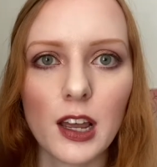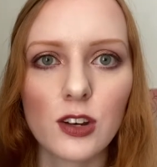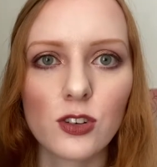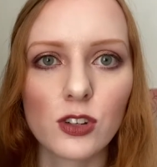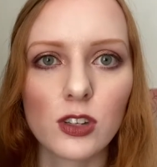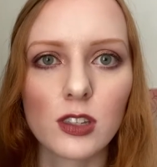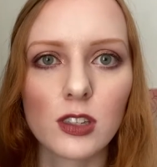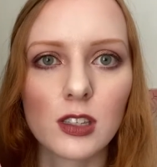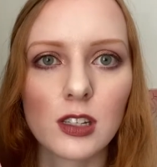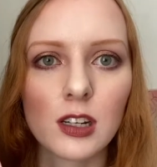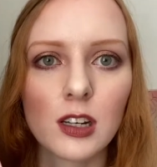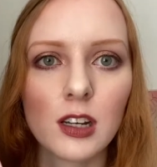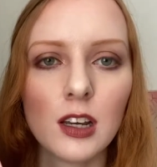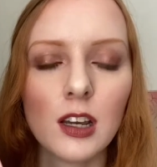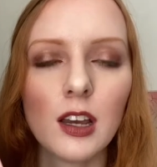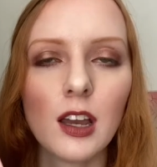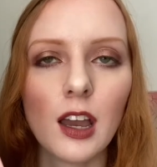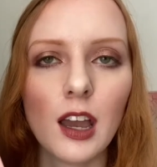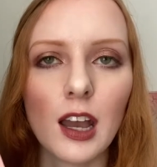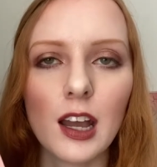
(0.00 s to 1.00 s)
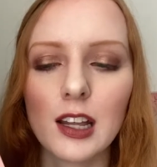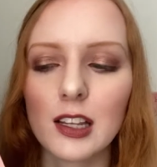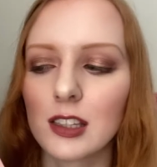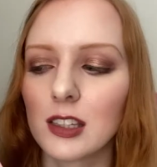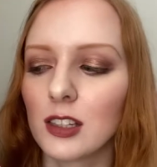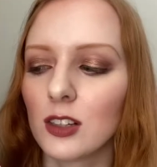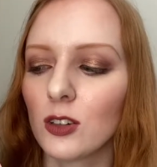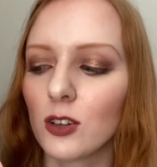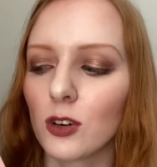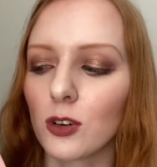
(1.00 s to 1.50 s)

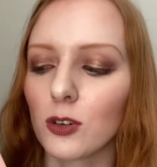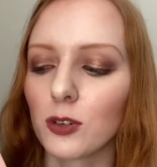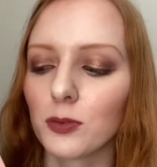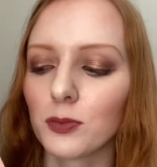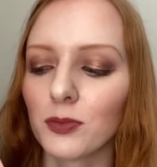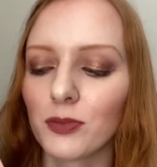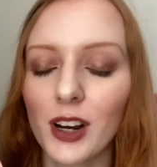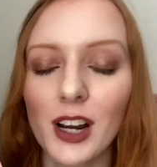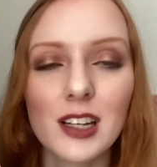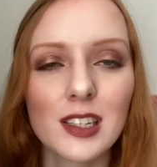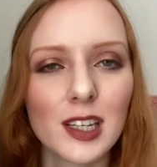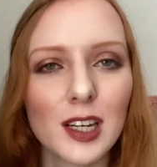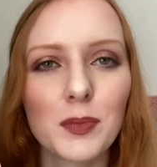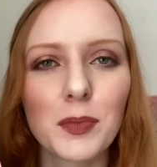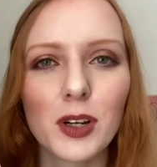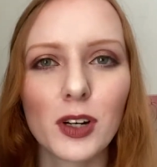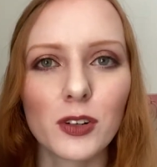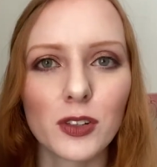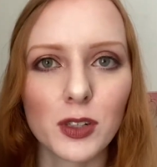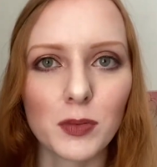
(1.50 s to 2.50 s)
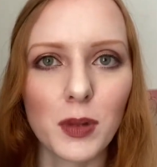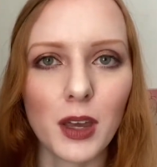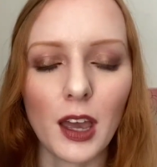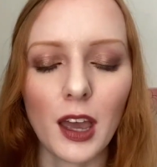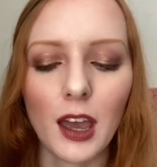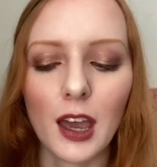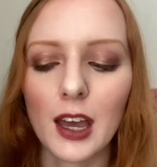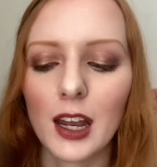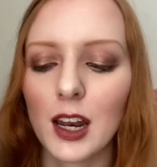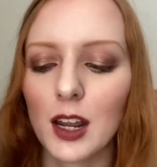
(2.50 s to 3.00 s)
It's, you know, very sentimental to
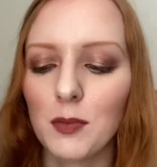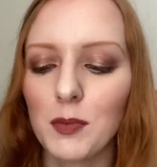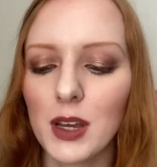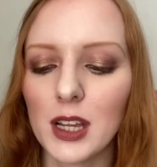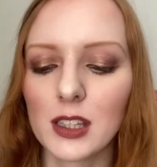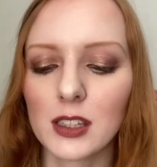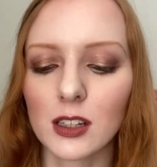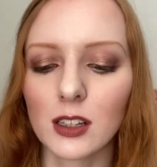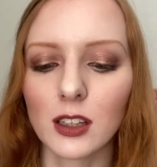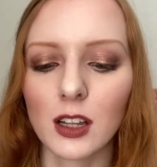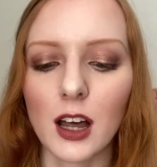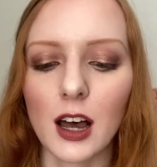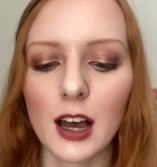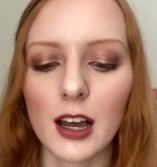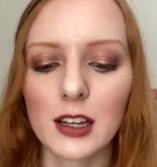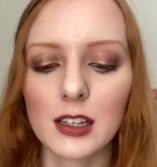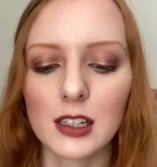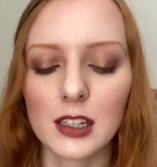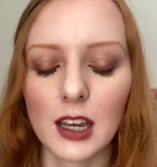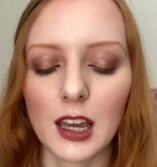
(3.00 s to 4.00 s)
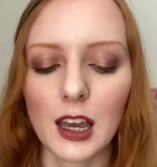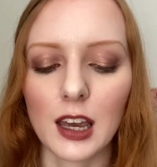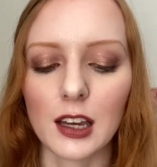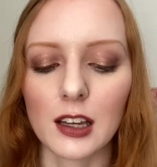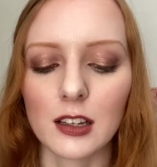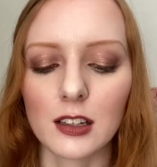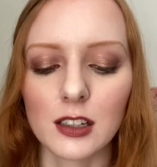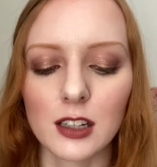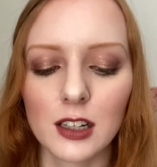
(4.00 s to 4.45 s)
me and it means a lot. And